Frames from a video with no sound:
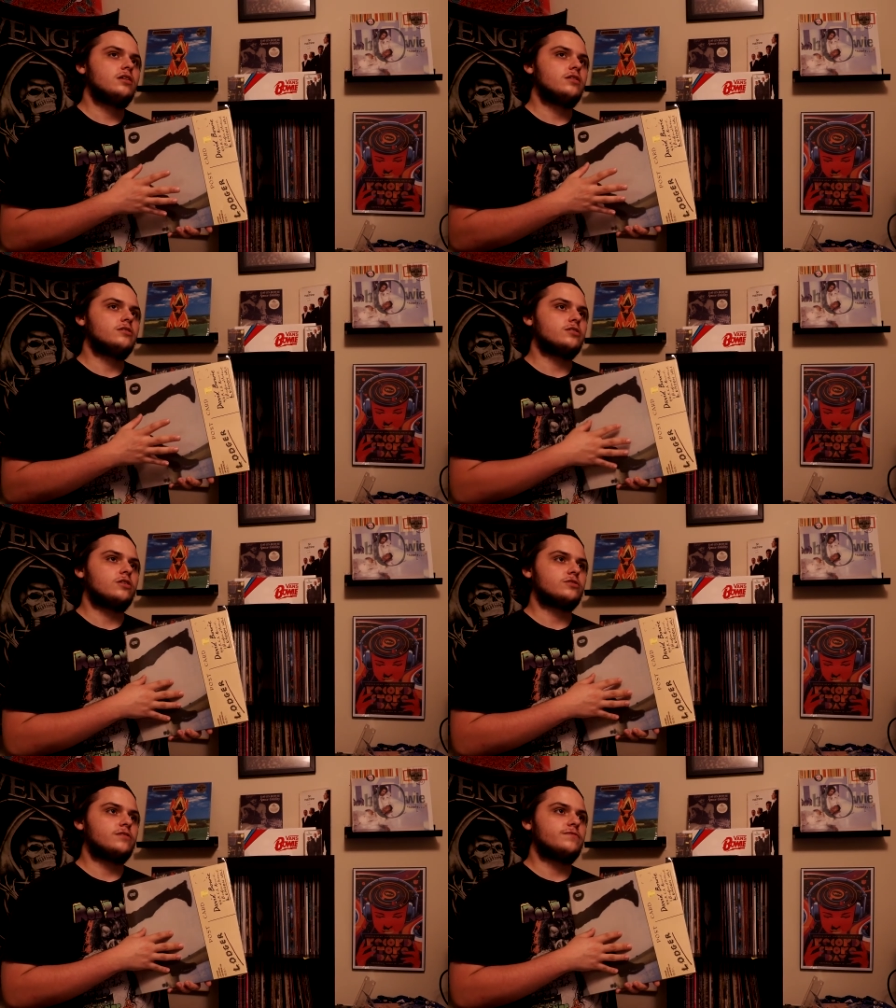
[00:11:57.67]
the
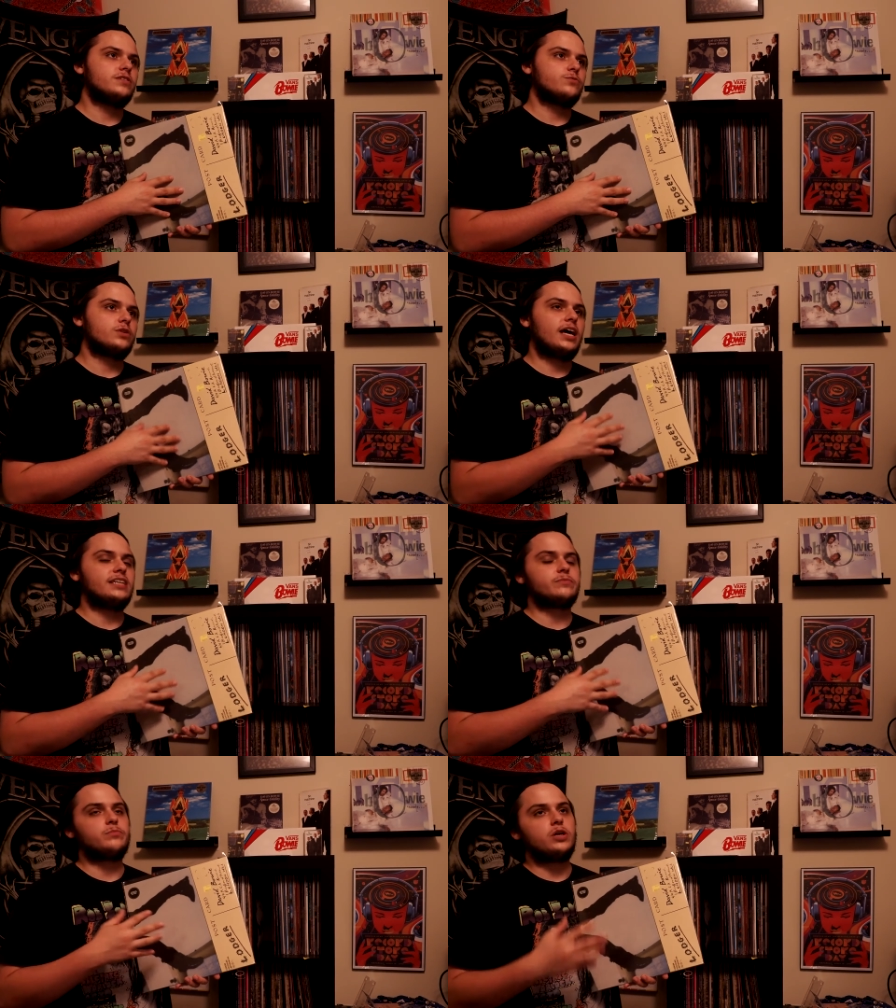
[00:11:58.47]
songs off this one
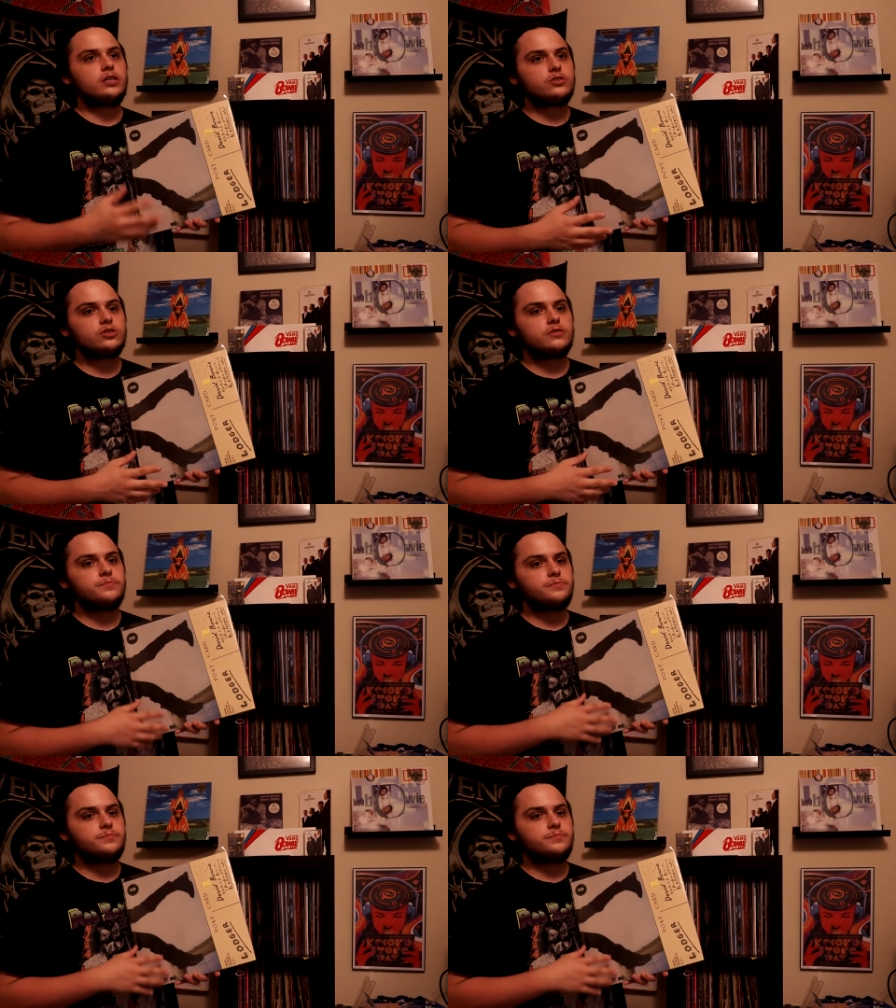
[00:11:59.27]
as much.